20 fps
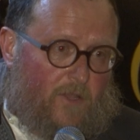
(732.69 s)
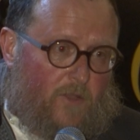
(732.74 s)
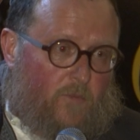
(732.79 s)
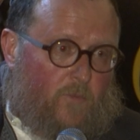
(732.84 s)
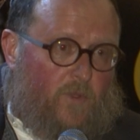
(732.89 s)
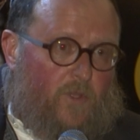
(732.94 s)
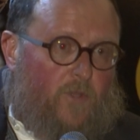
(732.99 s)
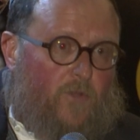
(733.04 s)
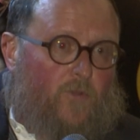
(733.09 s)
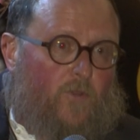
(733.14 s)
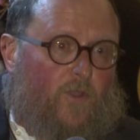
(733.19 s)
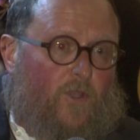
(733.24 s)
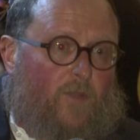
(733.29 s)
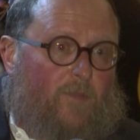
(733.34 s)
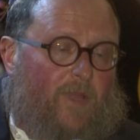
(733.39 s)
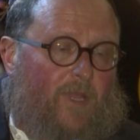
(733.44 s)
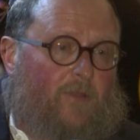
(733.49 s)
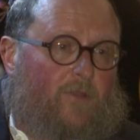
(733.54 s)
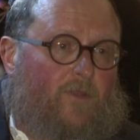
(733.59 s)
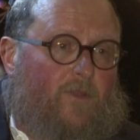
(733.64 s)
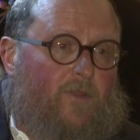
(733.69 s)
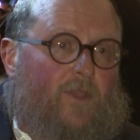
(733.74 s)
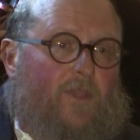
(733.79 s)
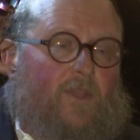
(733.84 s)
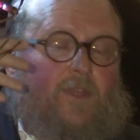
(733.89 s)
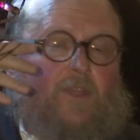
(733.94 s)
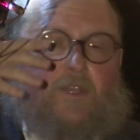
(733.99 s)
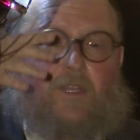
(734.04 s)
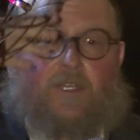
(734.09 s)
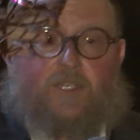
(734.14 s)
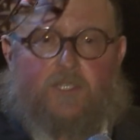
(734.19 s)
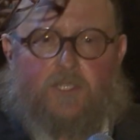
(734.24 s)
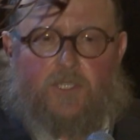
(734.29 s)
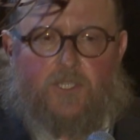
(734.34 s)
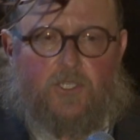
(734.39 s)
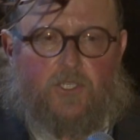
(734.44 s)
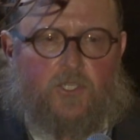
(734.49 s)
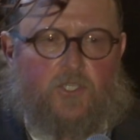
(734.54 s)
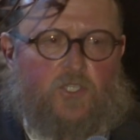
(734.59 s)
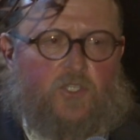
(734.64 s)
When you talk about
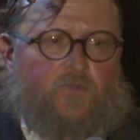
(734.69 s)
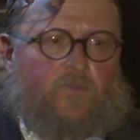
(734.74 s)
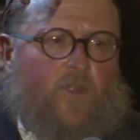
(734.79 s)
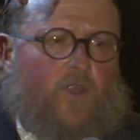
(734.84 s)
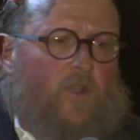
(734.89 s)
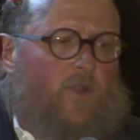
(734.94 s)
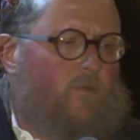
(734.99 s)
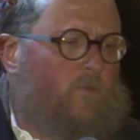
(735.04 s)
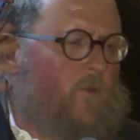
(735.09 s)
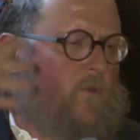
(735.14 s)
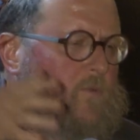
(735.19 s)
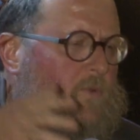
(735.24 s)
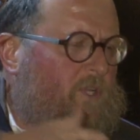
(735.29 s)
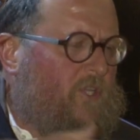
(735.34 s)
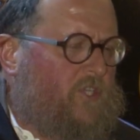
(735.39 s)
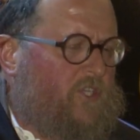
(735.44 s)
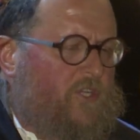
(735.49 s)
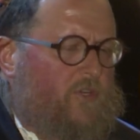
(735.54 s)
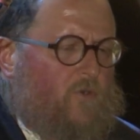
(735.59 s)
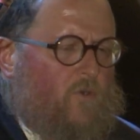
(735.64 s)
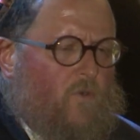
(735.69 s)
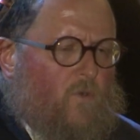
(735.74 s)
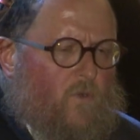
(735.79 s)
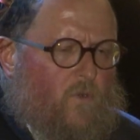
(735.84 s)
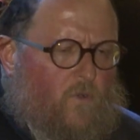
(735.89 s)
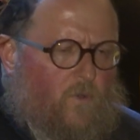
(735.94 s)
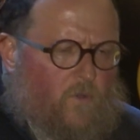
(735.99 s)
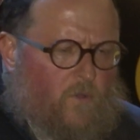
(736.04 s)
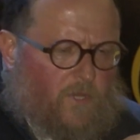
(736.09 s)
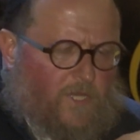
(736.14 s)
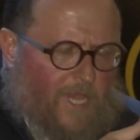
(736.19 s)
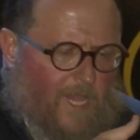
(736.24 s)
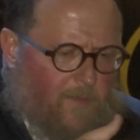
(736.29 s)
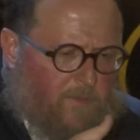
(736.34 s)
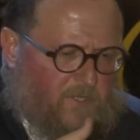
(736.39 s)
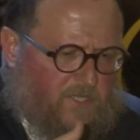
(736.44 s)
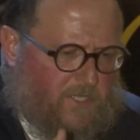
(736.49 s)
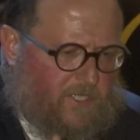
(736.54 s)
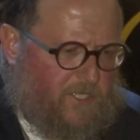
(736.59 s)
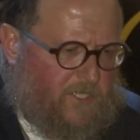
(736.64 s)
Chasidus Svarim, when we share all
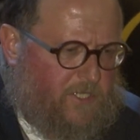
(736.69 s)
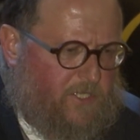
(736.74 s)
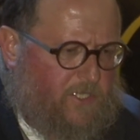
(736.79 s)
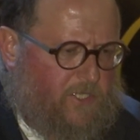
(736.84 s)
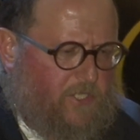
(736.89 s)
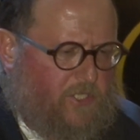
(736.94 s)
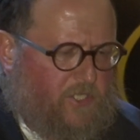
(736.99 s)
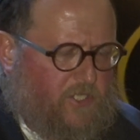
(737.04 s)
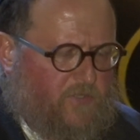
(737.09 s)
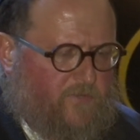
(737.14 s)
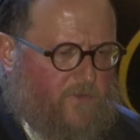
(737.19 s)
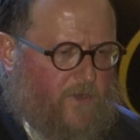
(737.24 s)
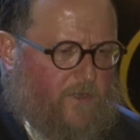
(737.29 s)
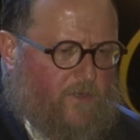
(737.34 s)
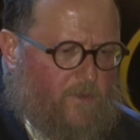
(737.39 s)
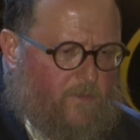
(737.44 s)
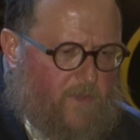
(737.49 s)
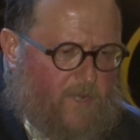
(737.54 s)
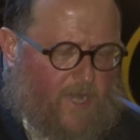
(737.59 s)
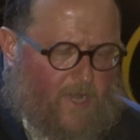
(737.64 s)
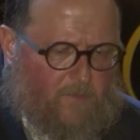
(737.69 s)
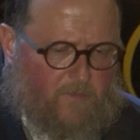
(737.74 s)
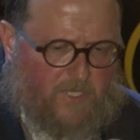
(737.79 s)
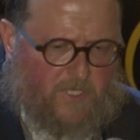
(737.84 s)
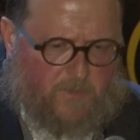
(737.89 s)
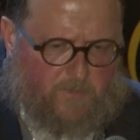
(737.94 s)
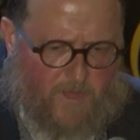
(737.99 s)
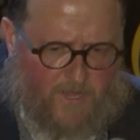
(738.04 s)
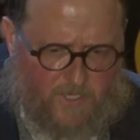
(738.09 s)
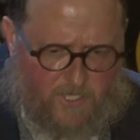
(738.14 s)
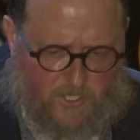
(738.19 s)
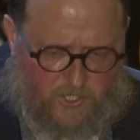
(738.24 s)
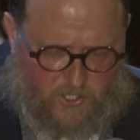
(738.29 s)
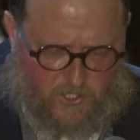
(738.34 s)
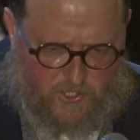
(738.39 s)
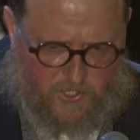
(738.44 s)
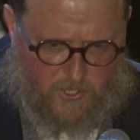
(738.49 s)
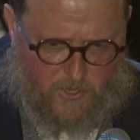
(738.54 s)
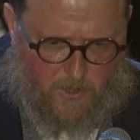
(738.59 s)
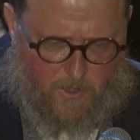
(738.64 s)
types of Chasidus Svarim in Arbis
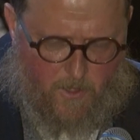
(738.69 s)
Medish.